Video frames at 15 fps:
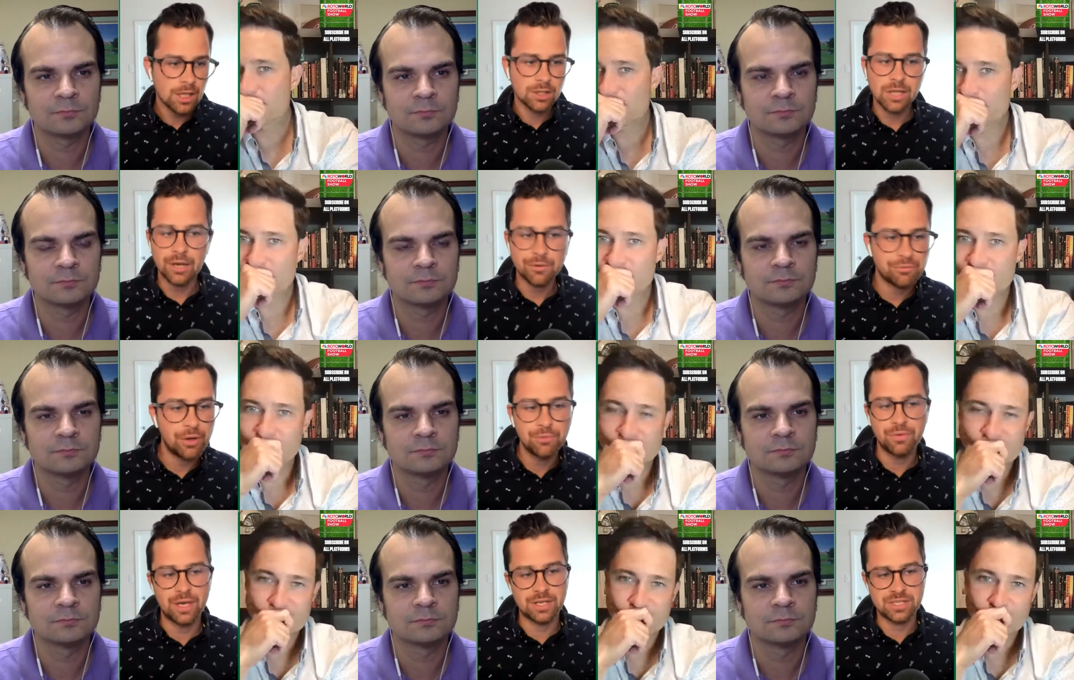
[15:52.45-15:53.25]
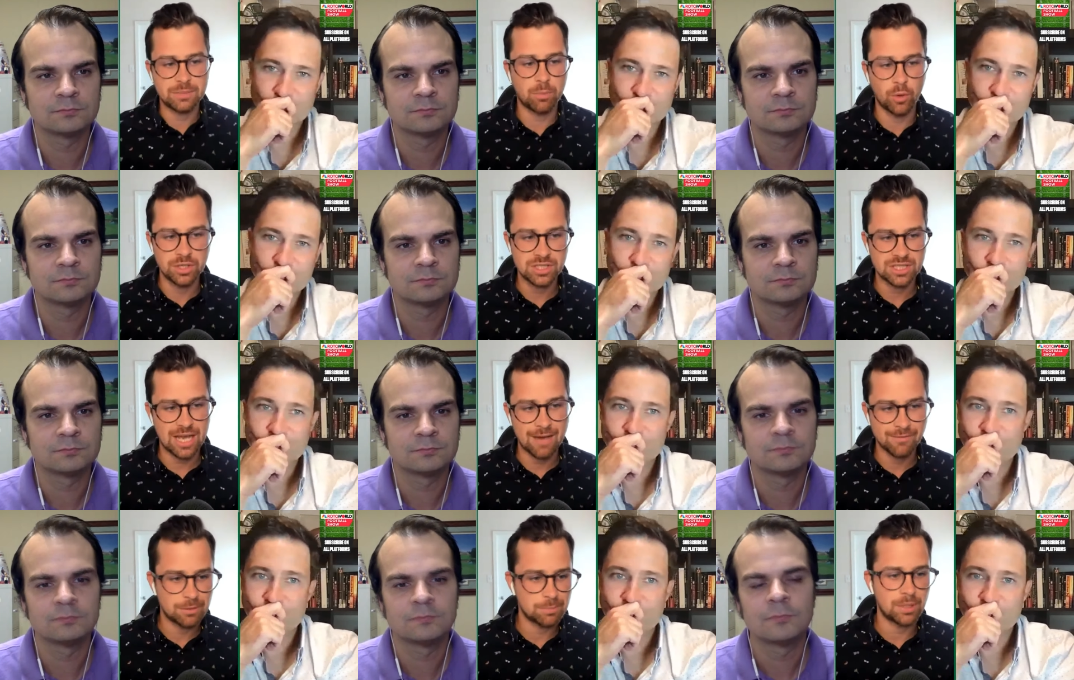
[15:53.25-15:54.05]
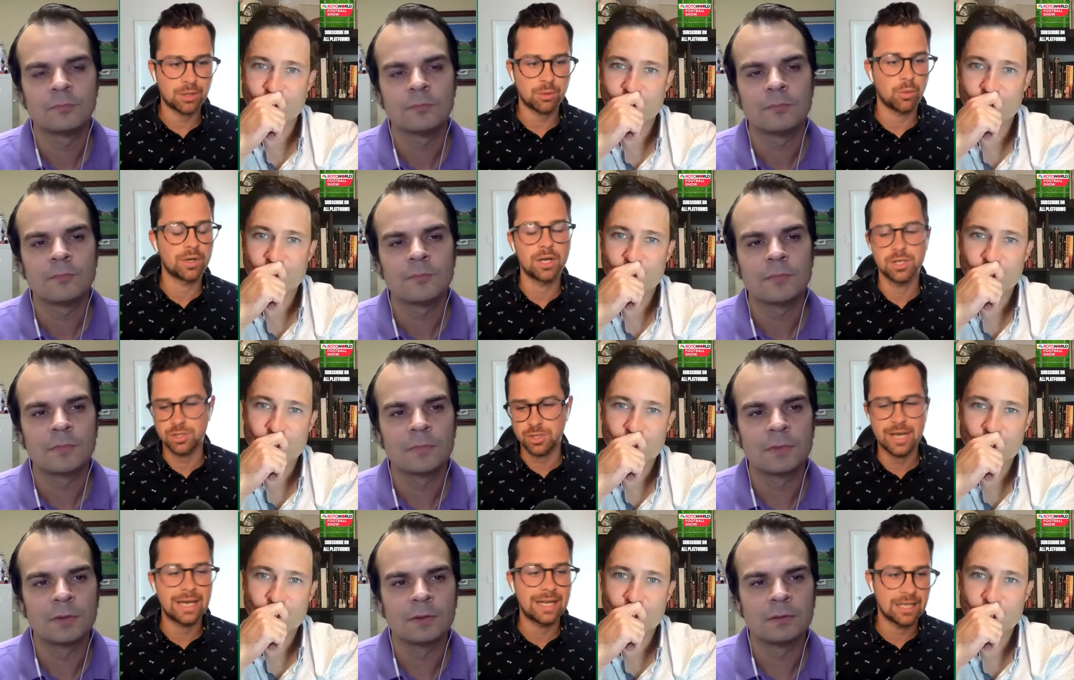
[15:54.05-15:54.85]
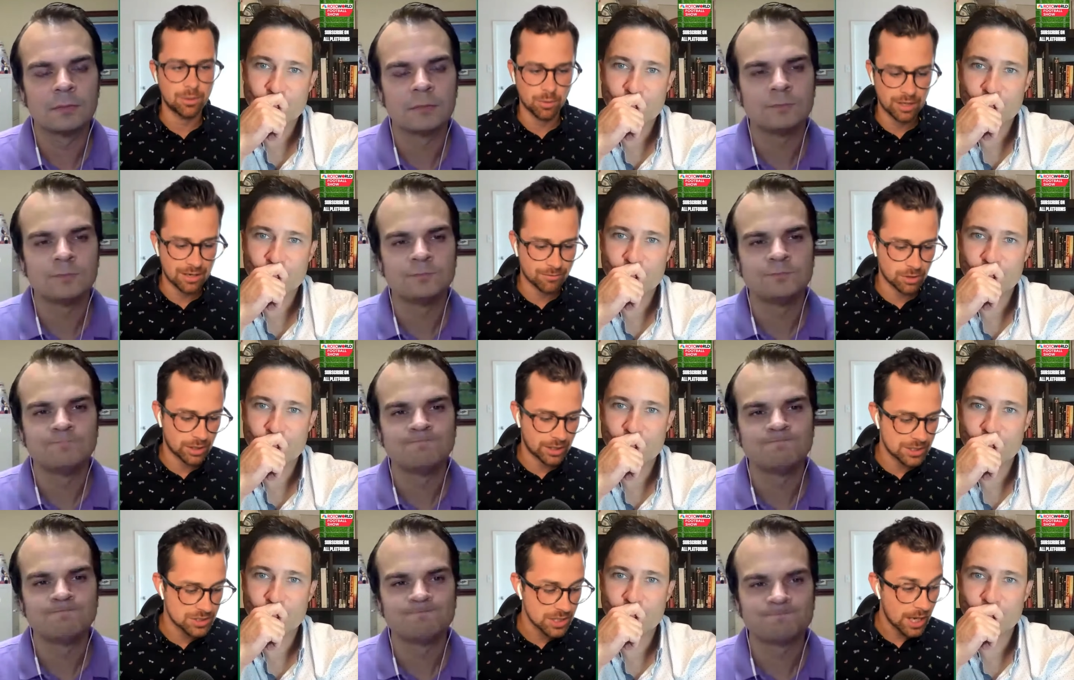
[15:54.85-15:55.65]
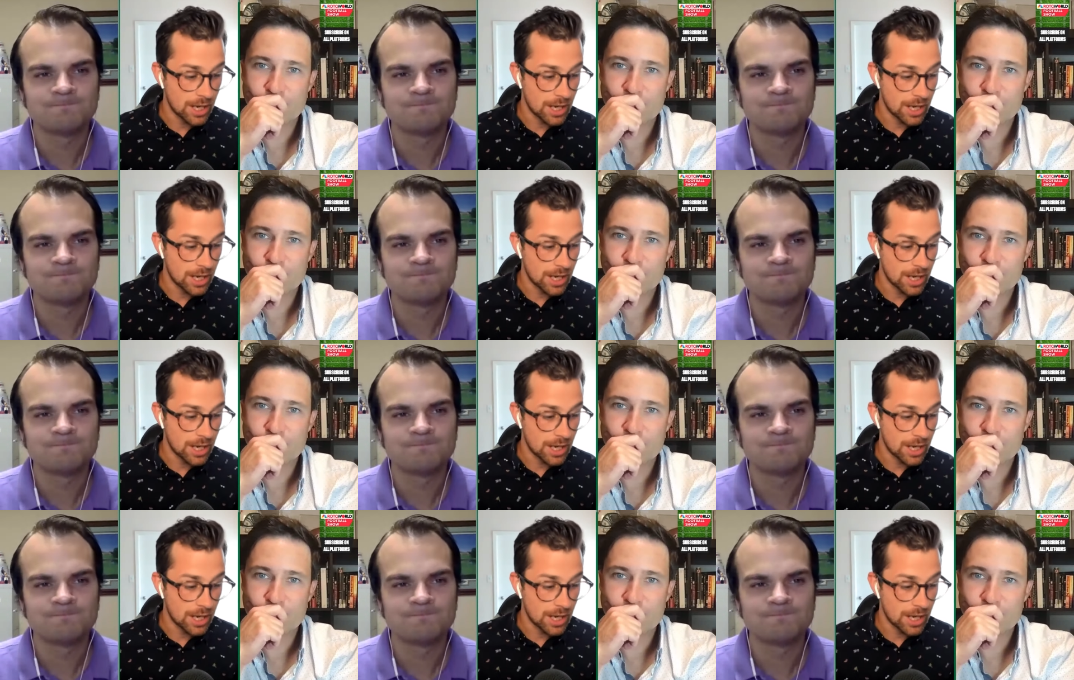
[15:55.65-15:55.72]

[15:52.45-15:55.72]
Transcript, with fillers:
Speaker 1: a lot of fun fantasy points to have at pick 180 or whatever it is.